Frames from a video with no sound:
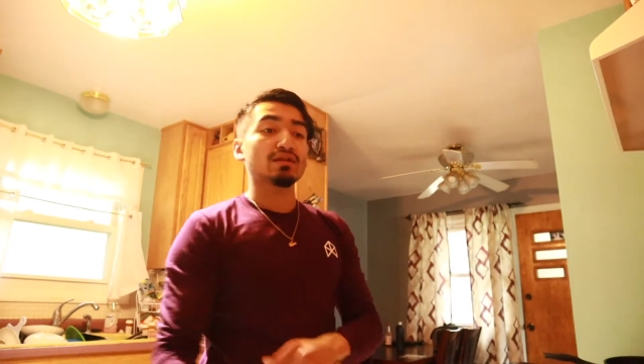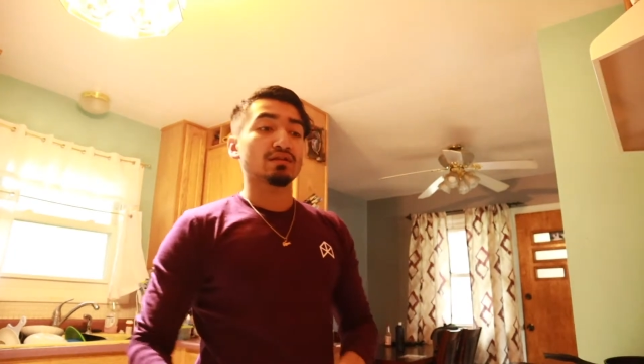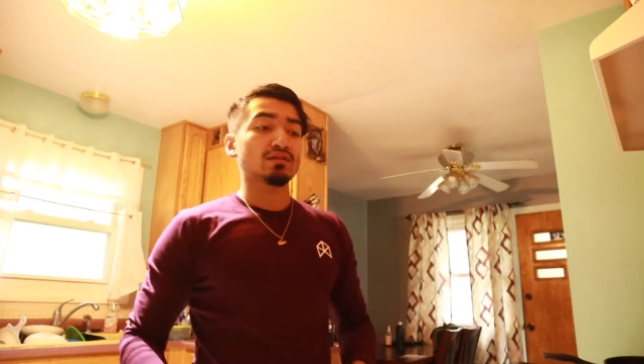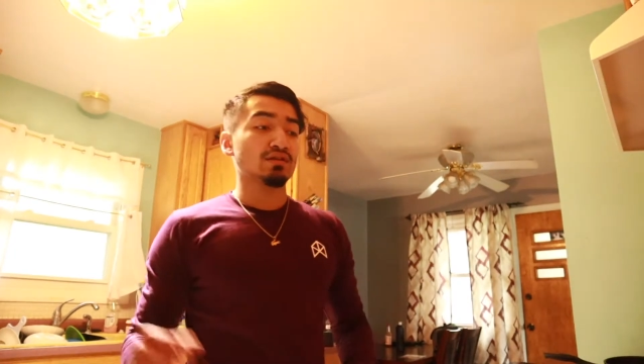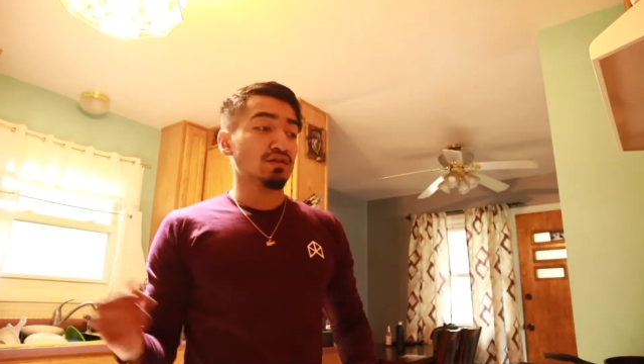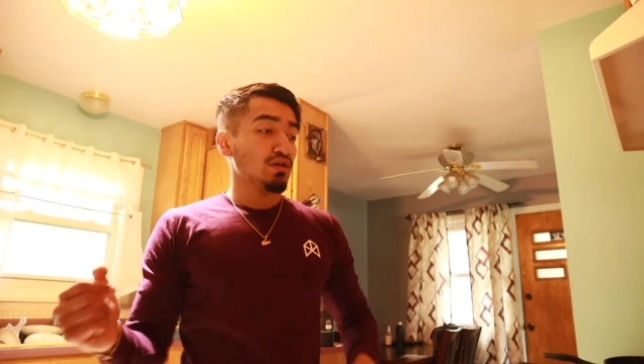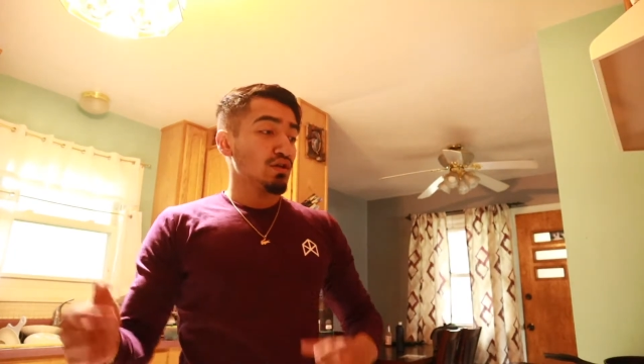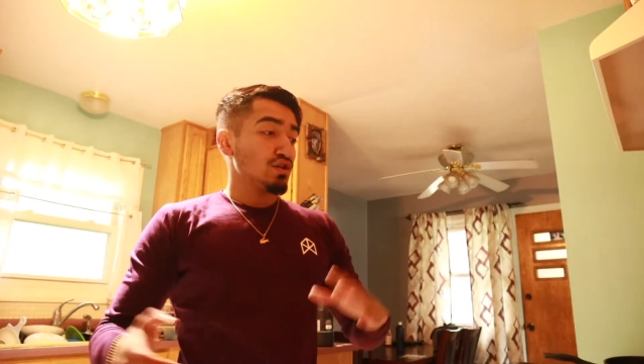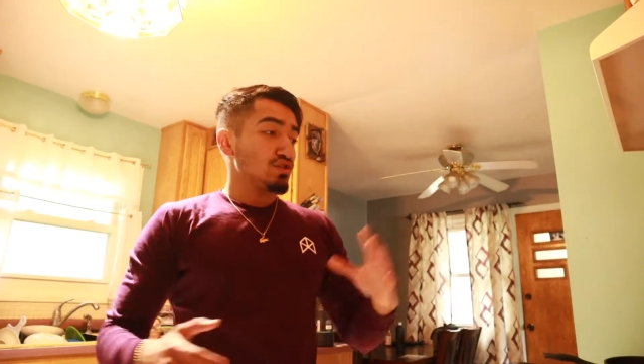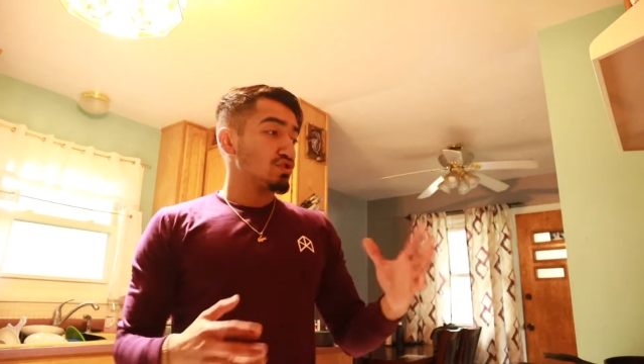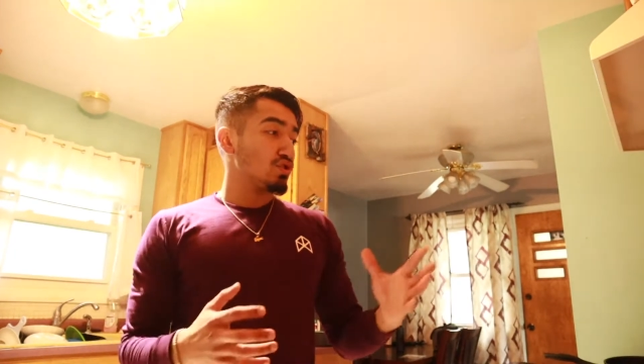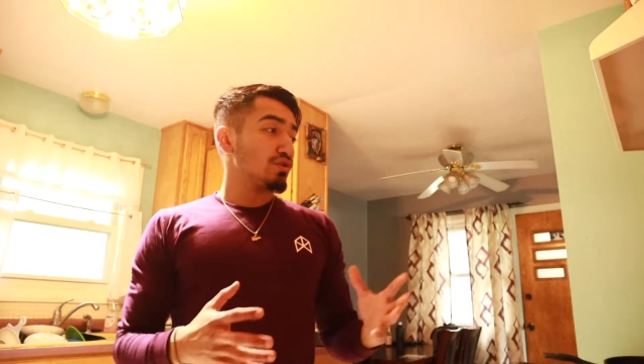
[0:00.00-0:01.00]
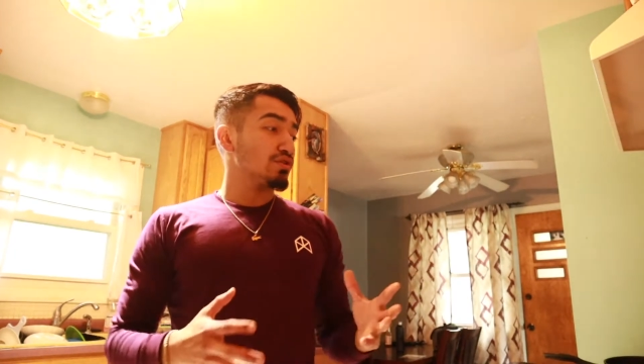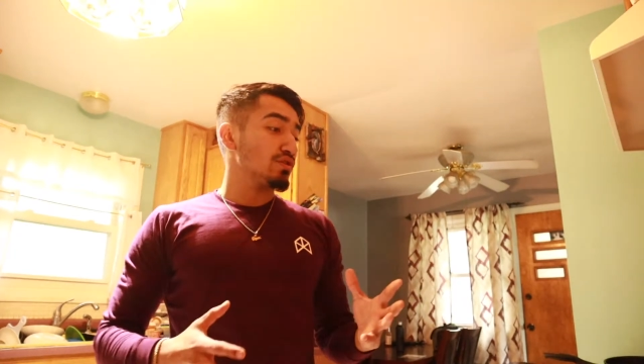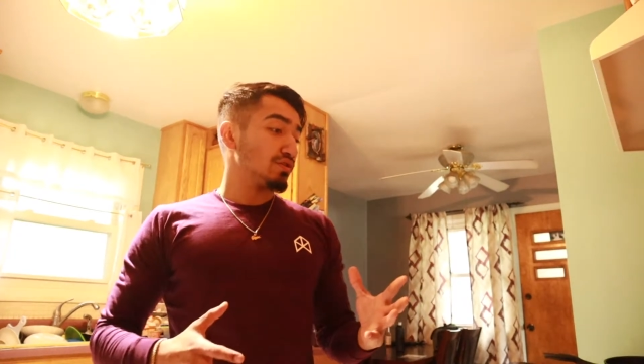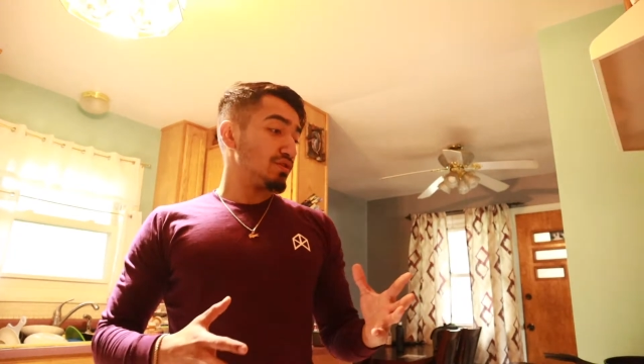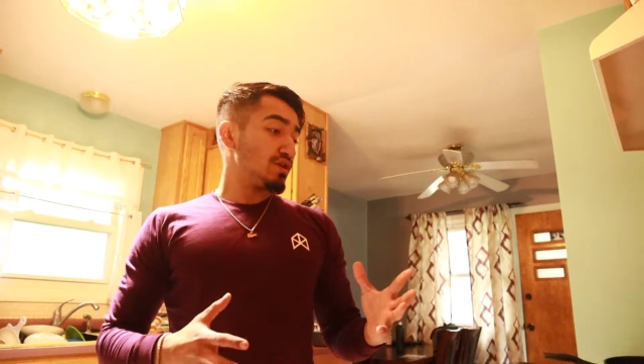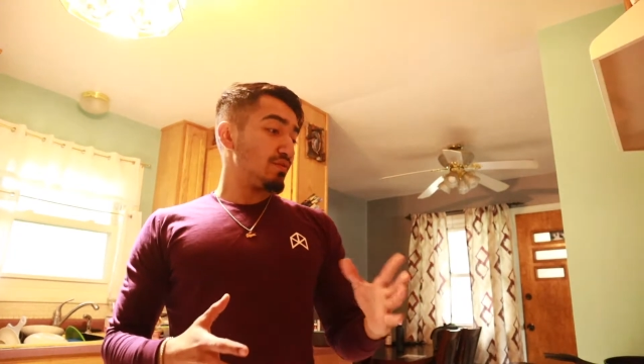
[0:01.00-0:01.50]
and start
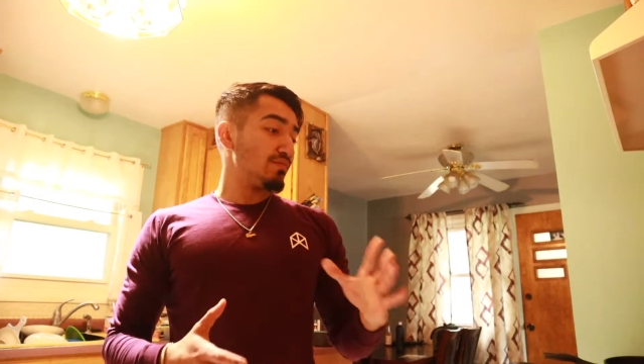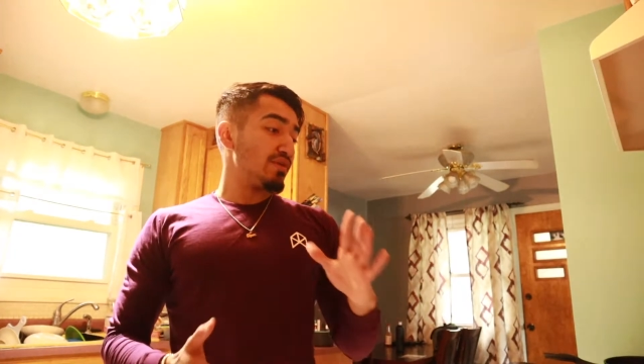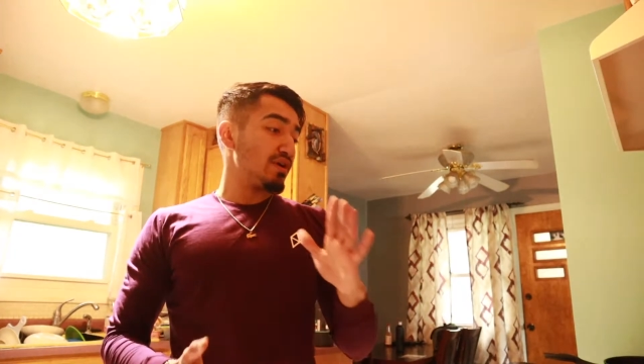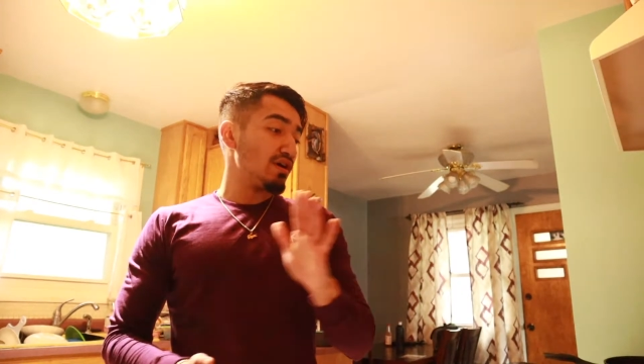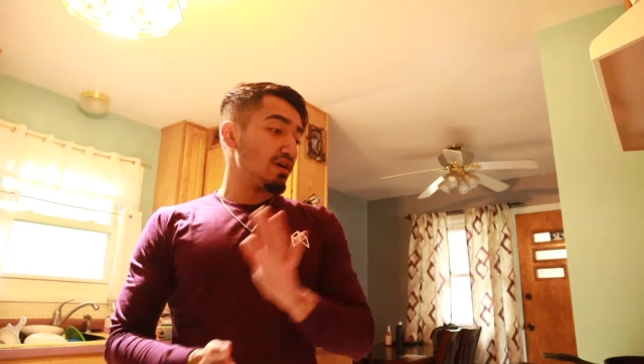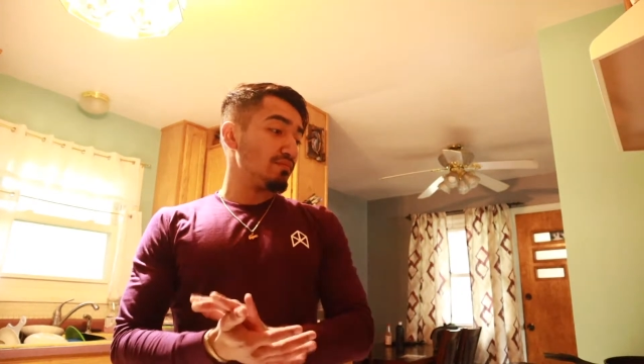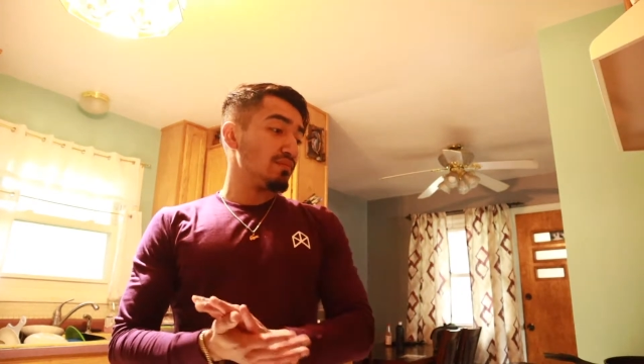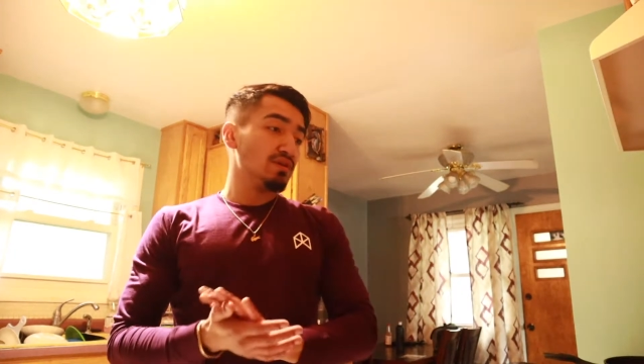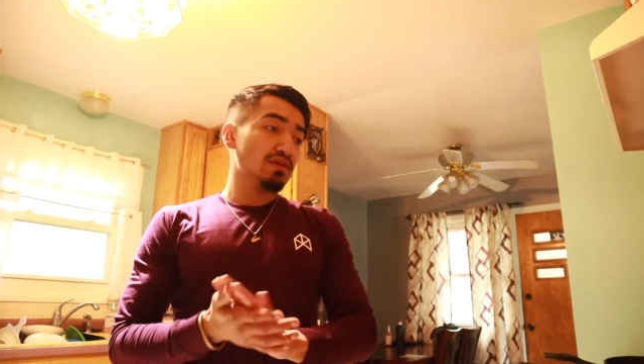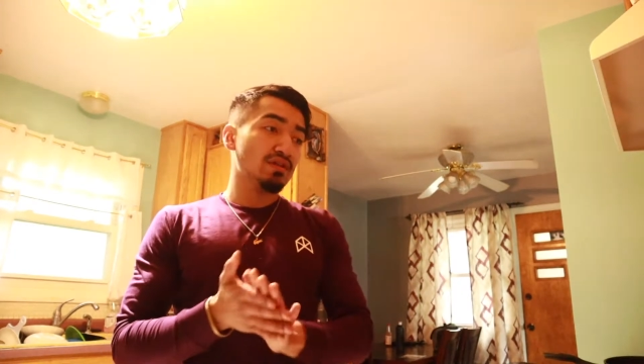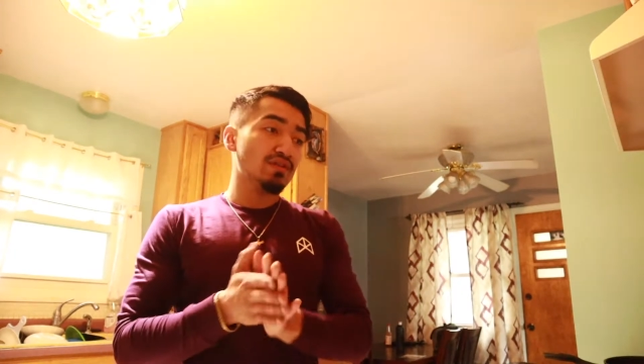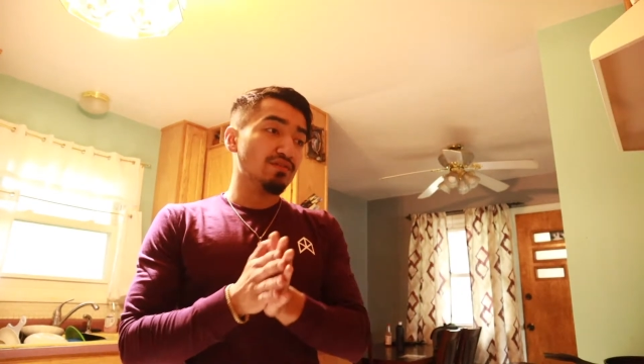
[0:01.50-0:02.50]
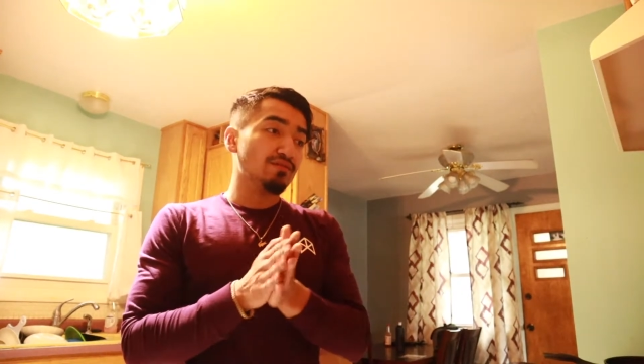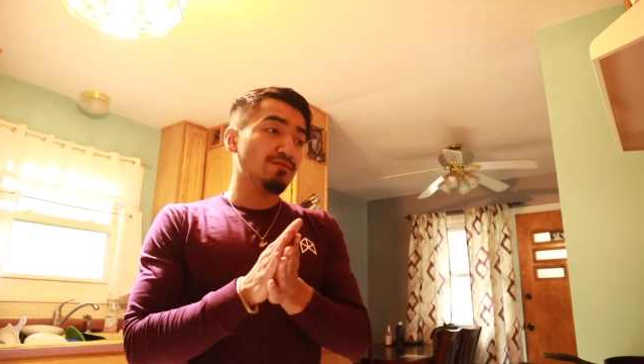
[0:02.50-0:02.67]
cooking up the